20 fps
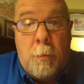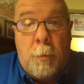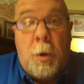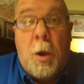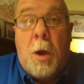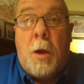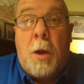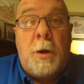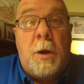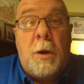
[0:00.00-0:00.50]

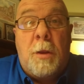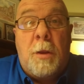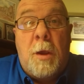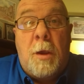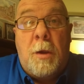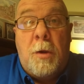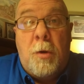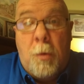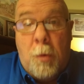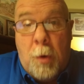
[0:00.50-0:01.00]
beyond
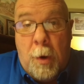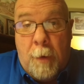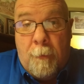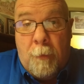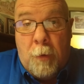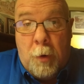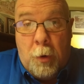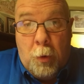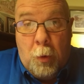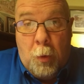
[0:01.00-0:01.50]
anything you
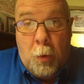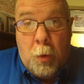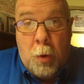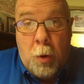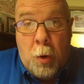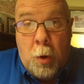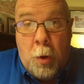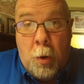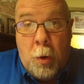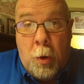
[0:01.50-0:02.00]
ever knew.
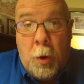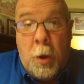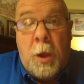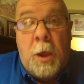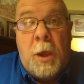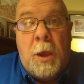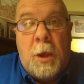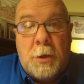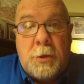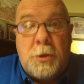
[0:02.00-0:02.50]

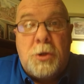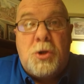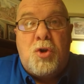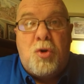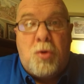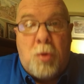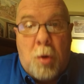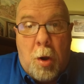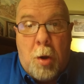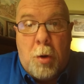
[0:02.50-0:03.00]
It's the
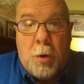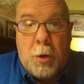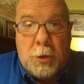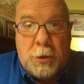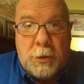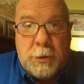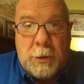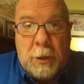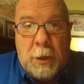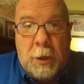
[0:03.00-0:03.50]

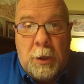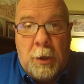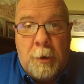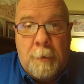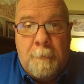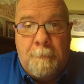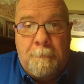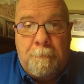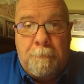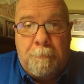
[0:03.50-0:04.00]
strongest thing.
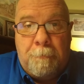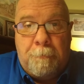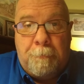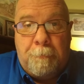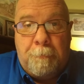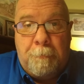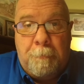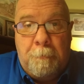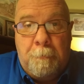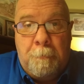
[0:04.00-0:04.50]

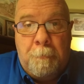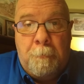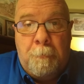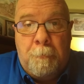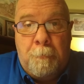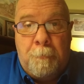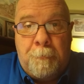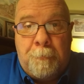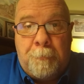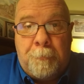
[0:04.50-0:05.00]

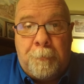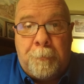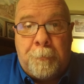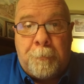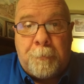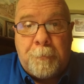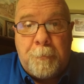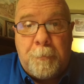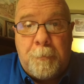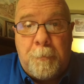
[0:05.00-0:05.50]
Hmm?
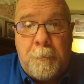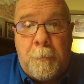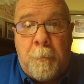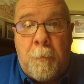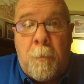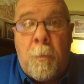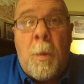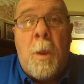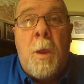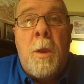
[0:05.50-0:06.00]

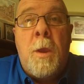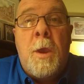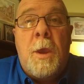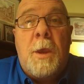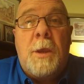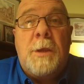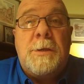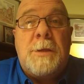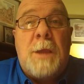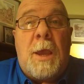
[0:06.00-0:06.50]

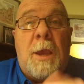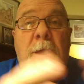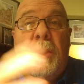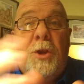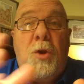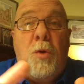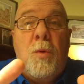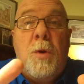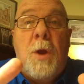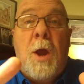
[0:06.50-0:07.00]
It's
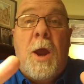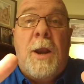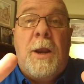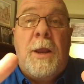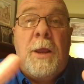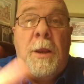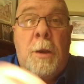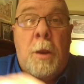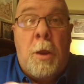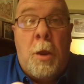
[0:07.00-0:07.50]
like
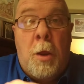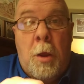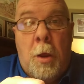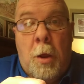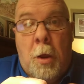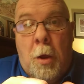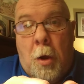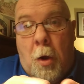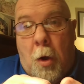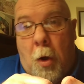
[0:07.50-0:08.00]
uniting
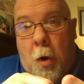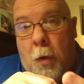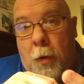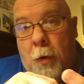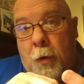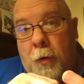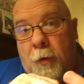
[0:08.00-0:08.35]
all